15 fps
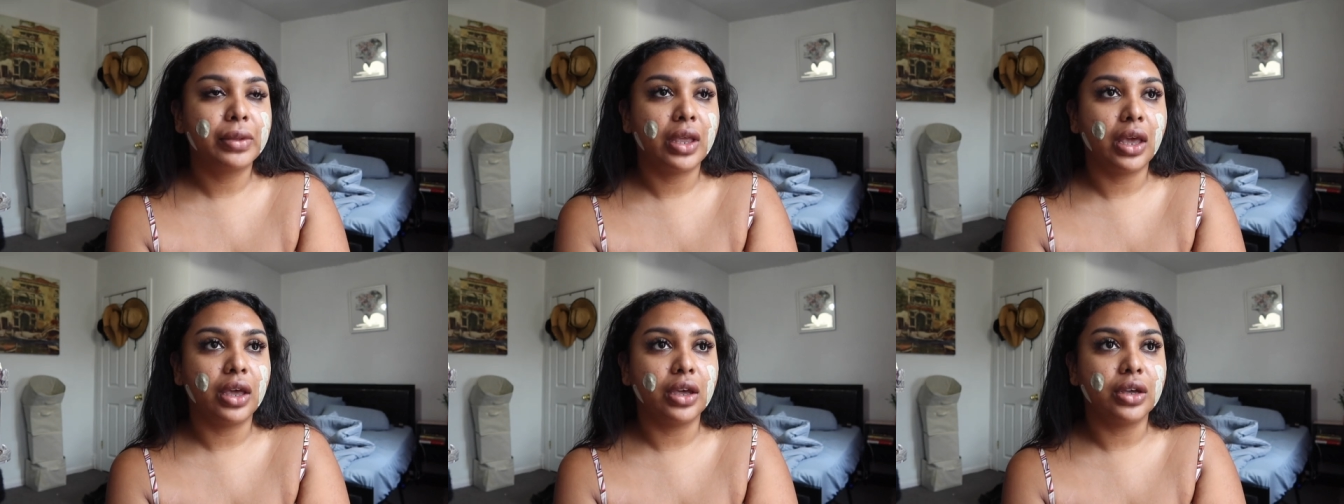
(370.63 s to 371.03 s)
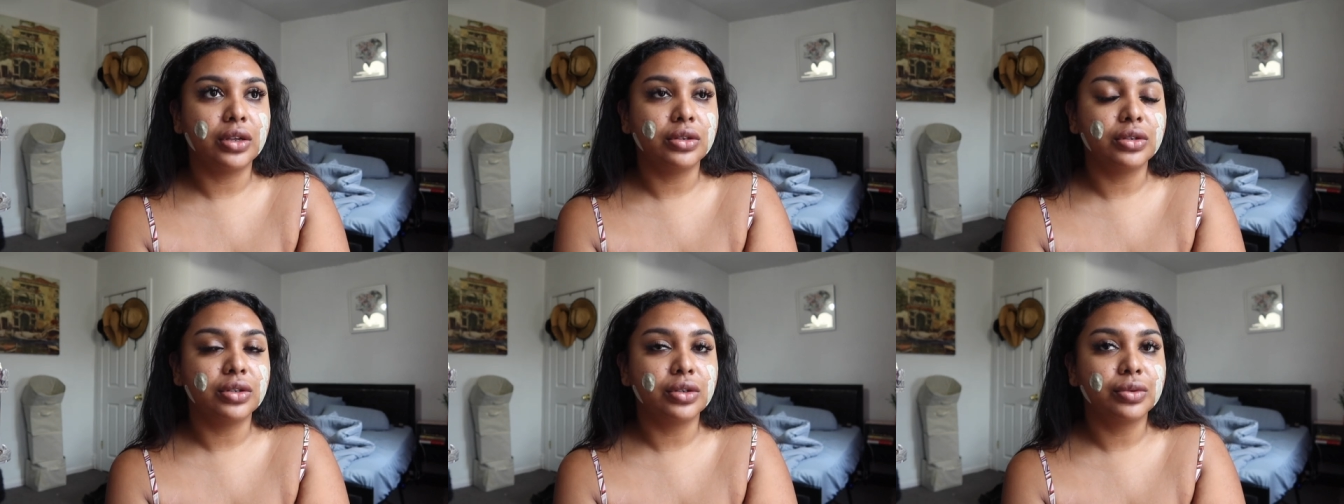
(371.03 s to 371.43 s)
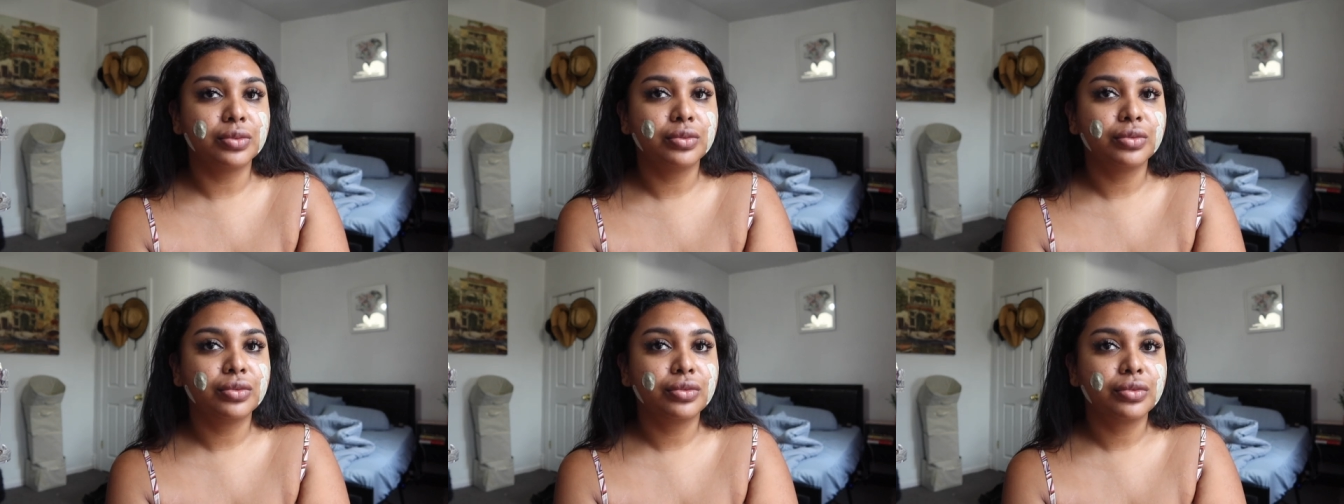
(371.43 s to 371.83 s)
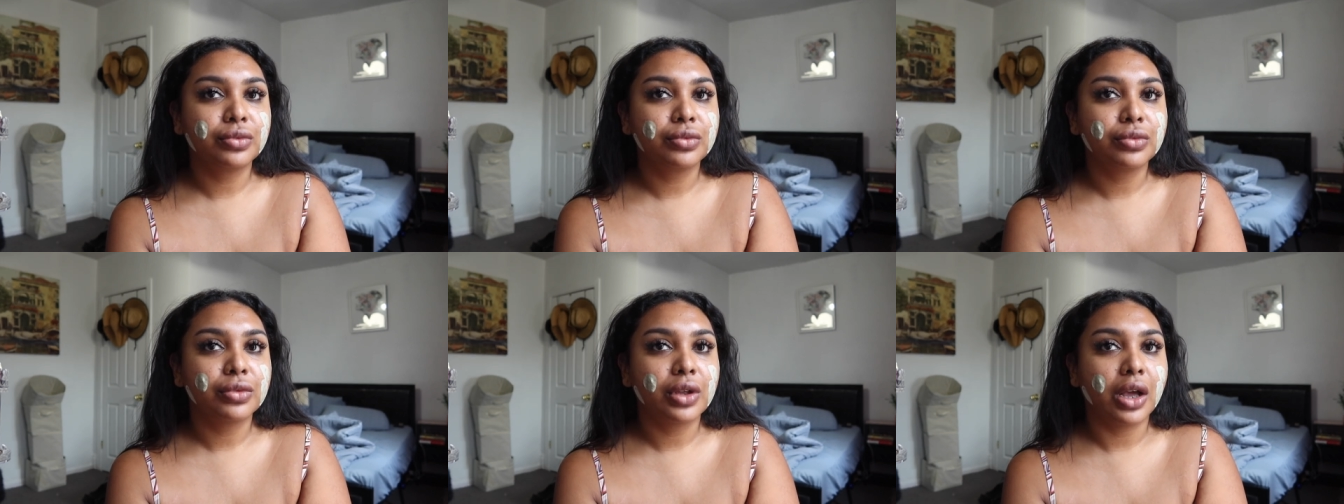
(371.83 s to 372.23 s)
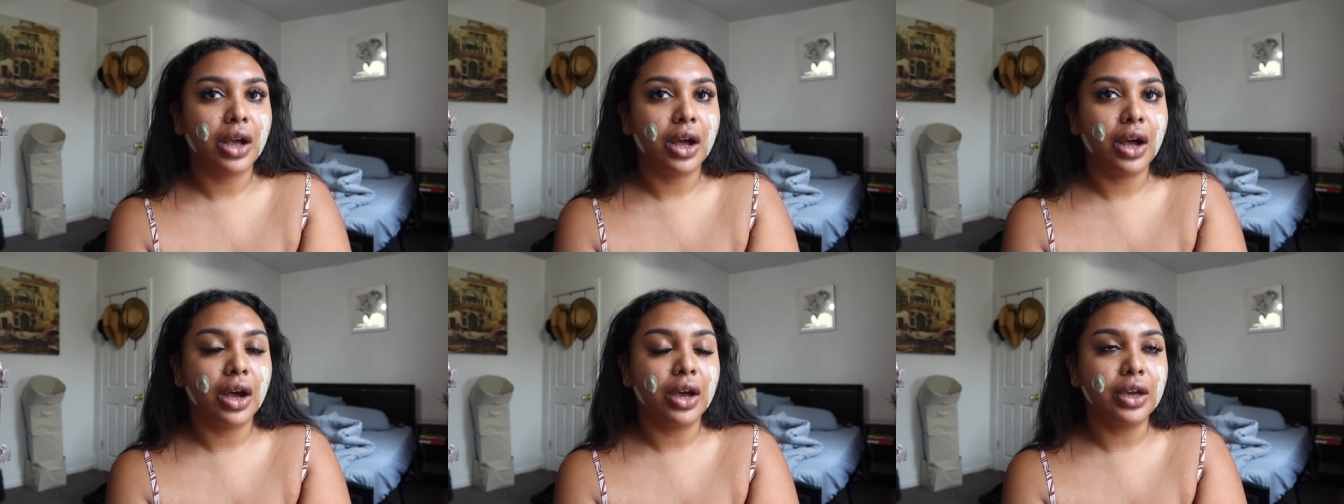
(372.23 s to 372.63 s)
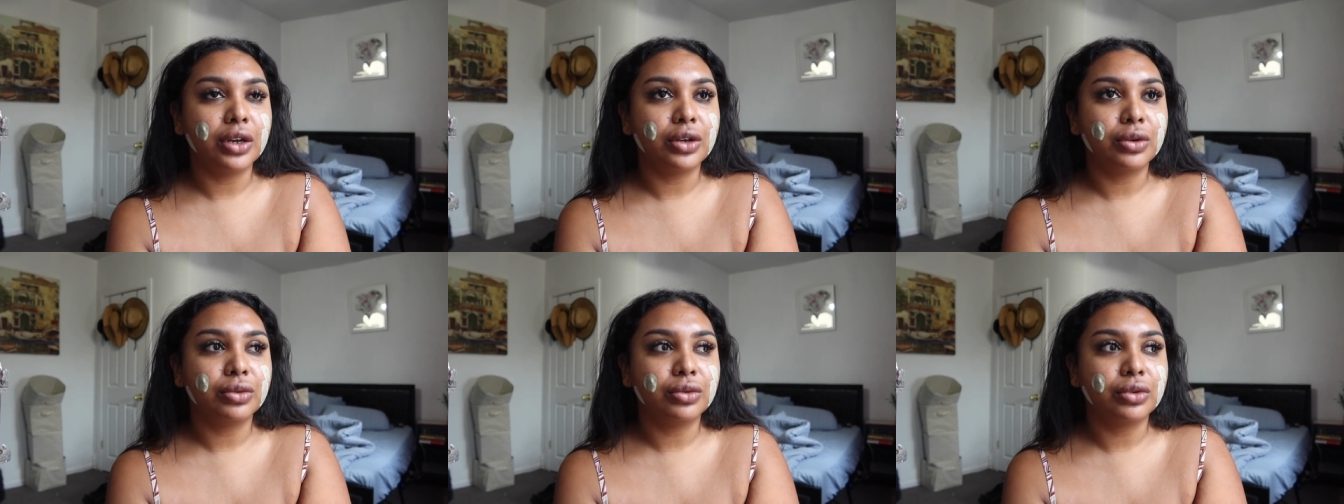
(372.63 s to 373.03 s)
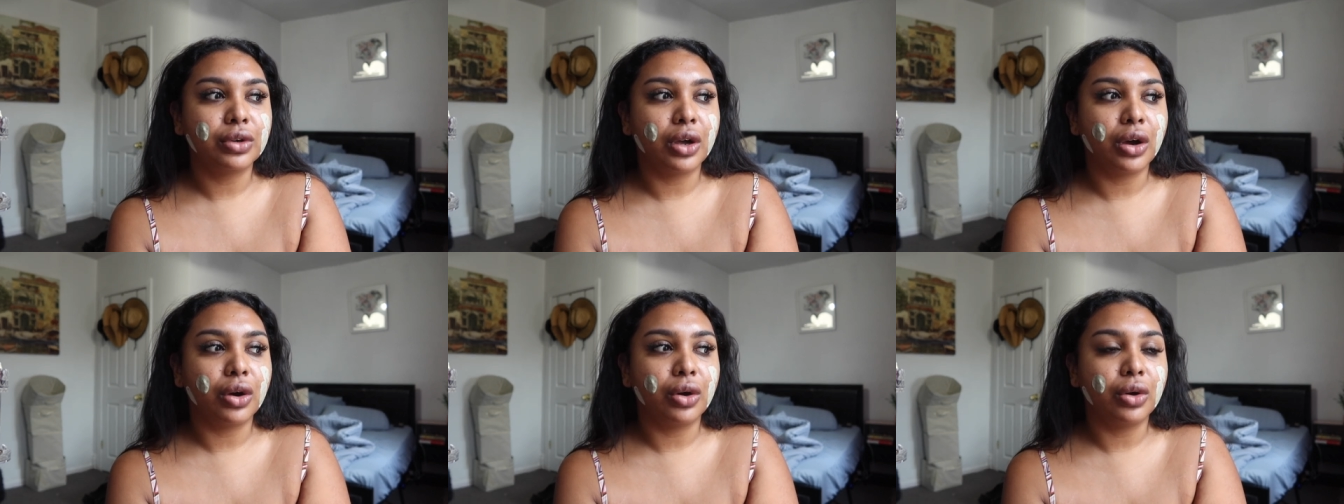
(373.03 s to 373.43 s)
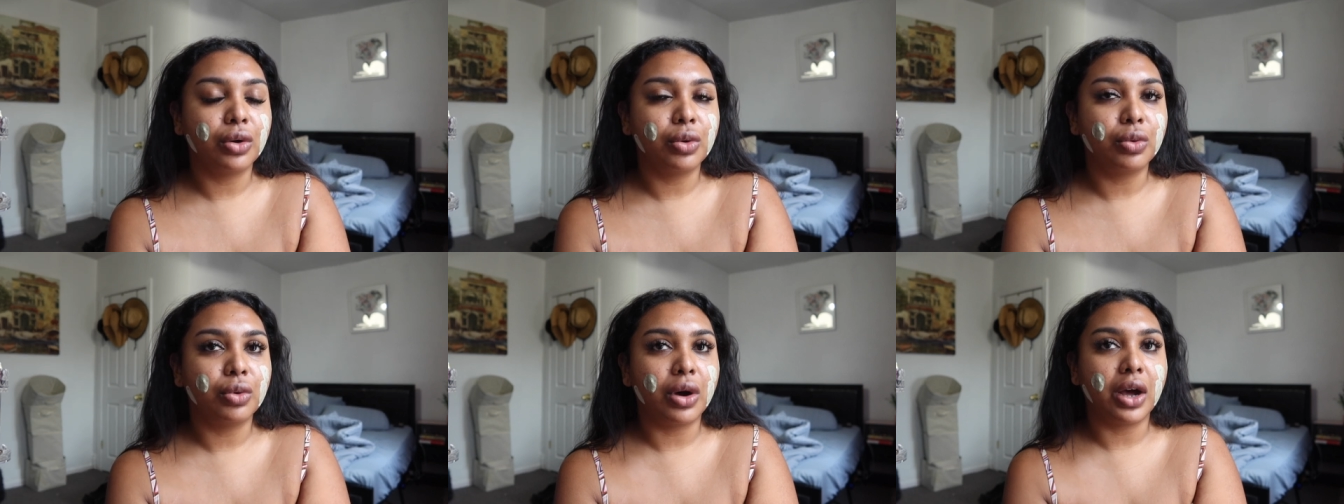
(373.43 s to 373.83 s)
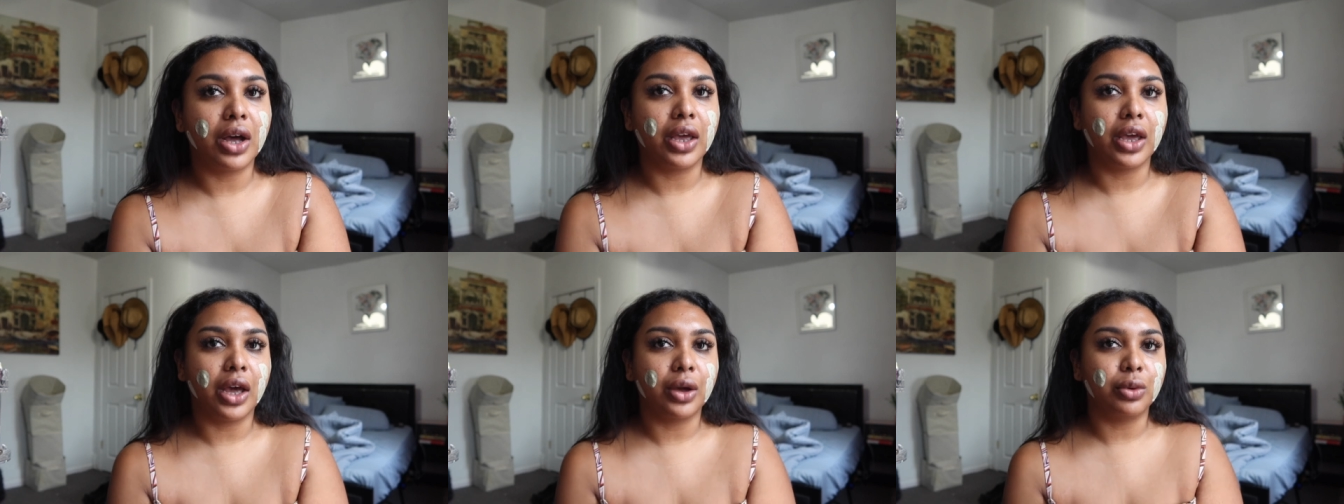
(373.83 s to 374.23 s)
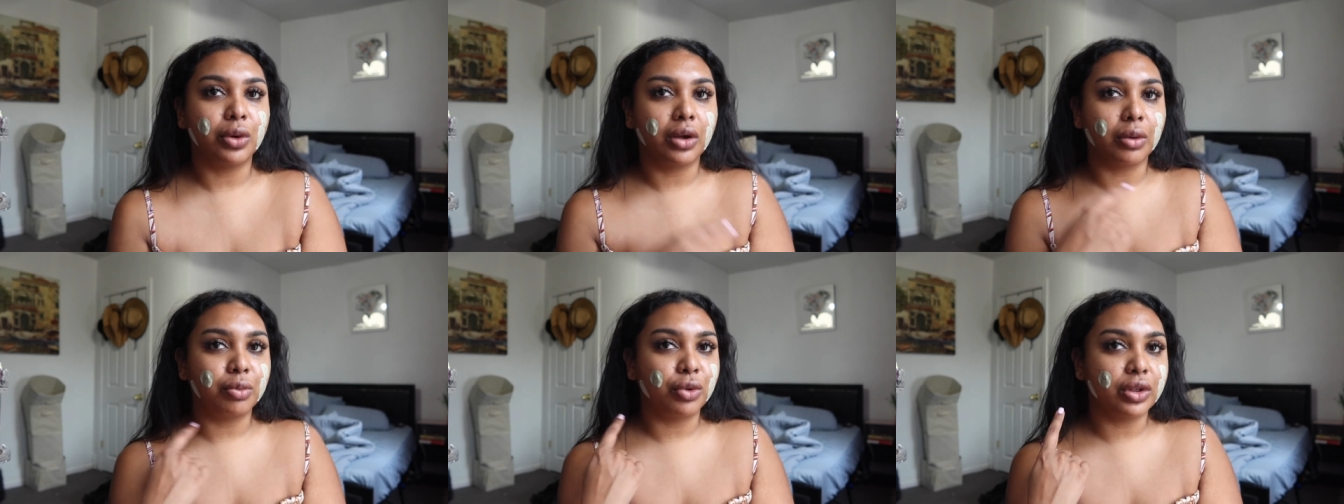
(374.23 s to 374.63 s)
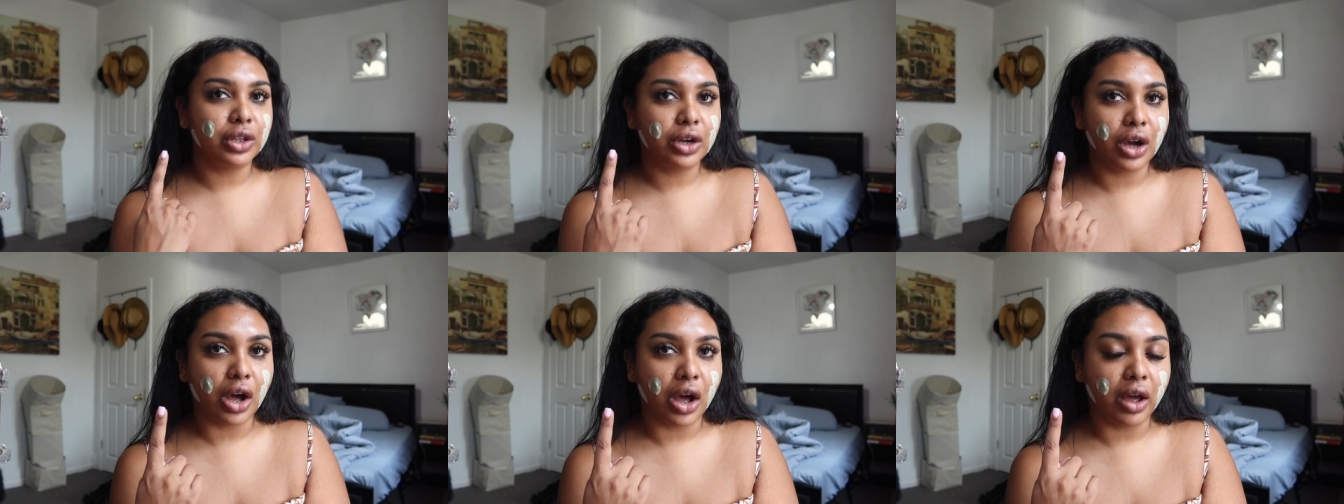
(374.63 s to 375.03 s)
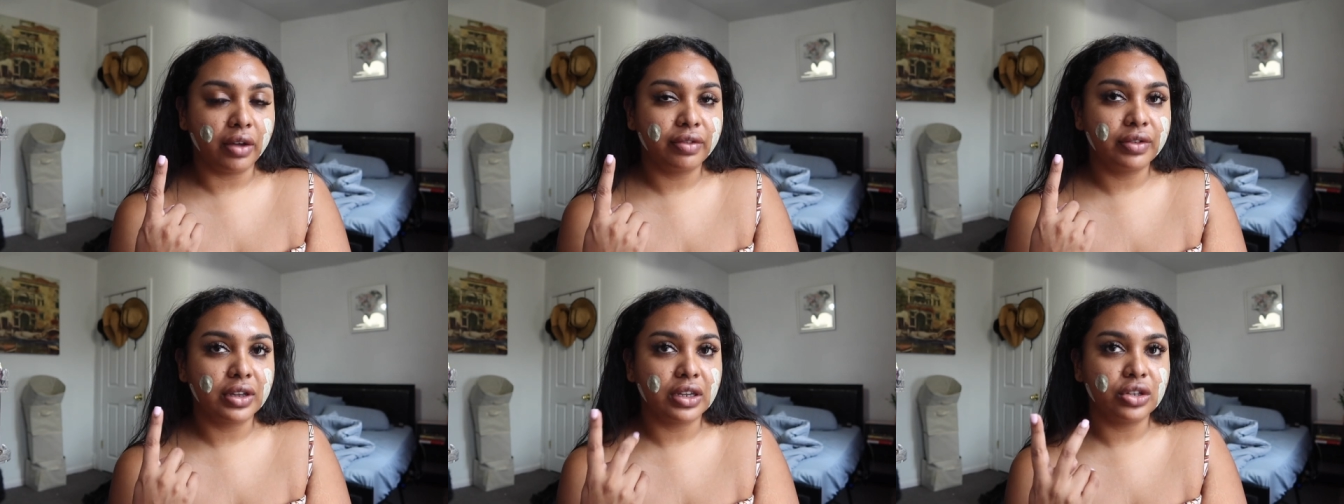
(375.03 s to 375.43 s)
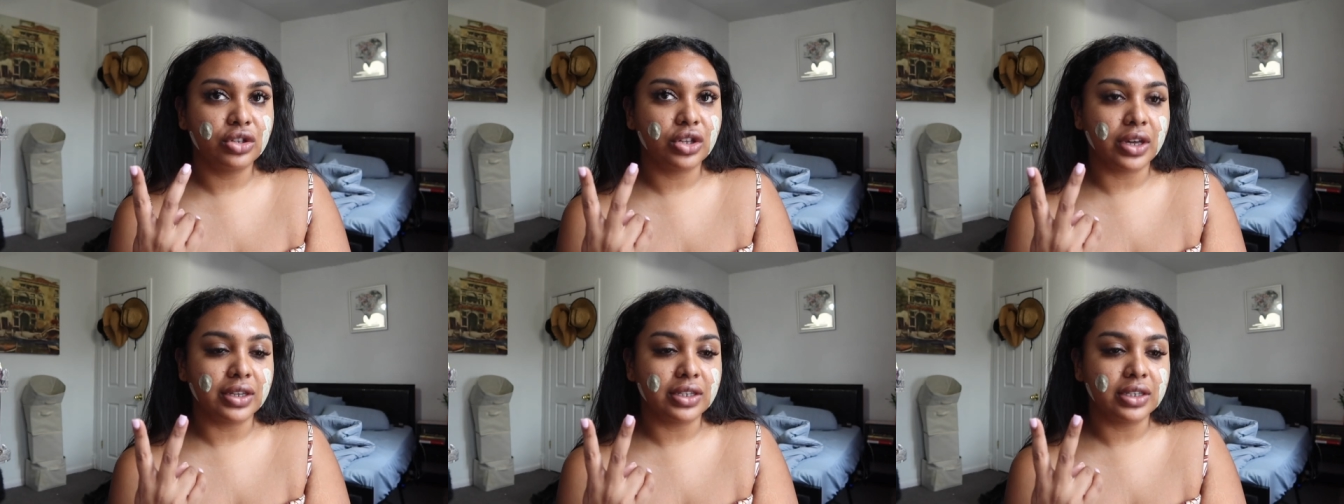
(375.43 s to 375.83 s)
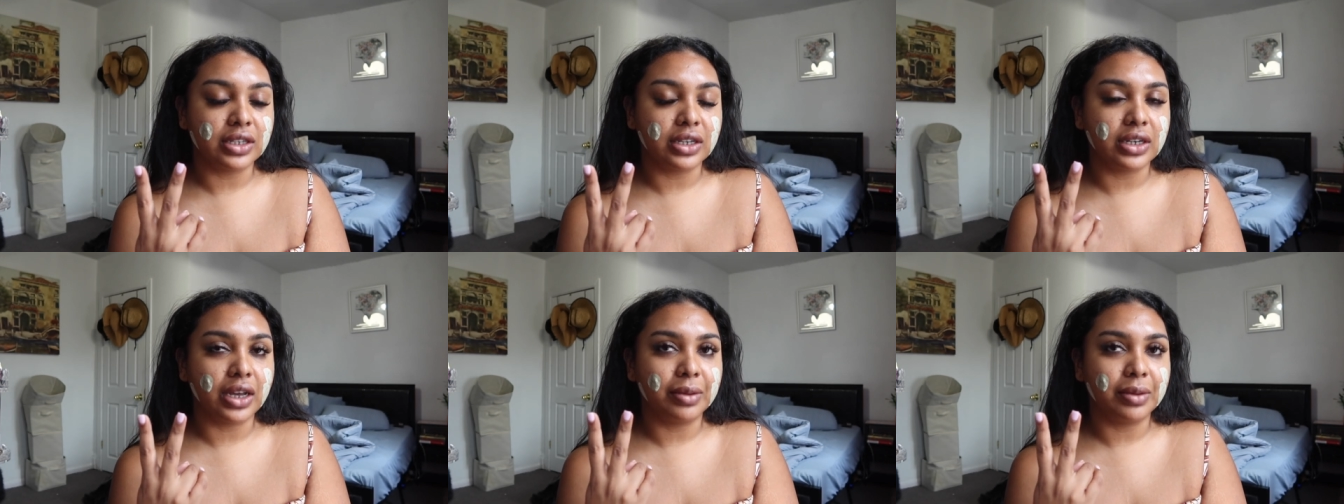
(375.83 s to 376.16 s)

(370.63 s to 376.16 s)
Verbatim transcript: and I don't know why I woke up with a cough, congested.